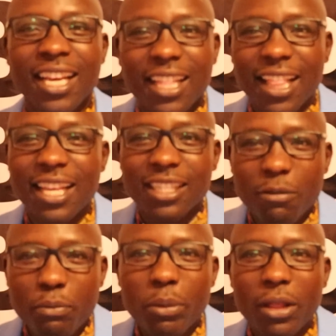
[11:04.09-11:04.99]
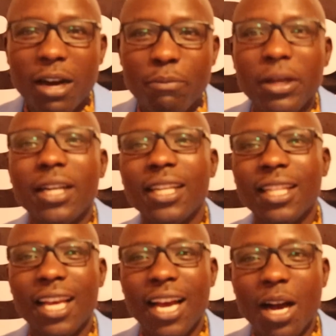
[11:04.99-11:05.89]
that there are some people that are building
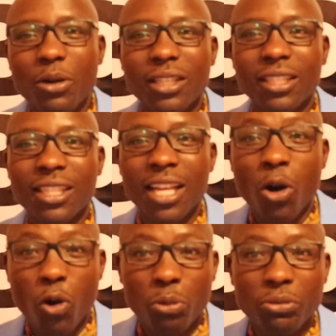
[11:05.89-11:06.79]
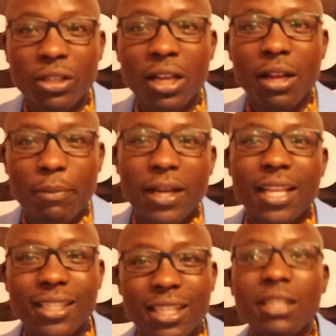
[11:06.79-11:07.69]
their houses and their homes by
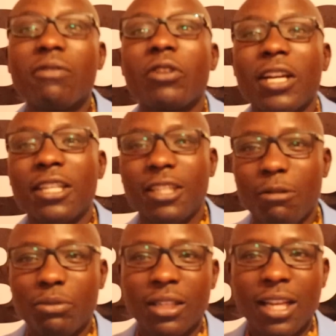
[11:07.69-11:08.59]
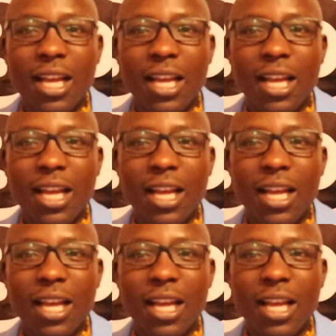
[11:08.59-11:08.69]
just these foreign trips.